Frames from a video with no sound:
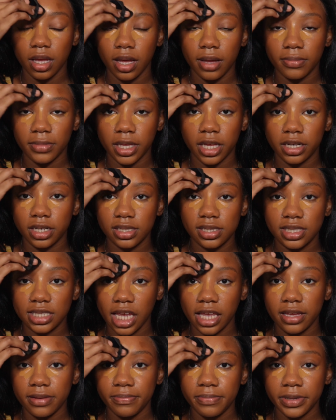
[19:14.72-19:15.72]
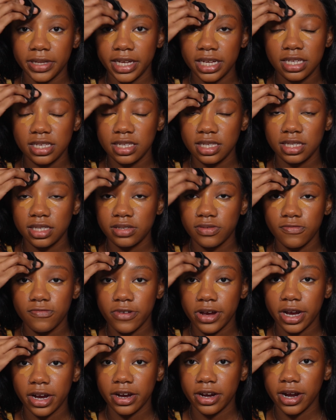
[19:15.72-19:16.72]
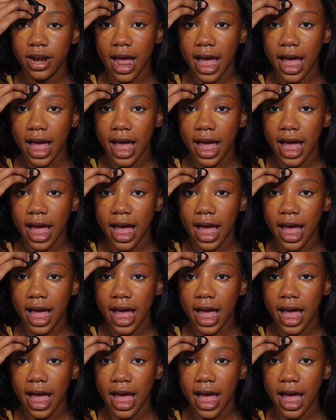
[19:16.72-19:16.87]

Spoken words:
I'm gonna stay in place where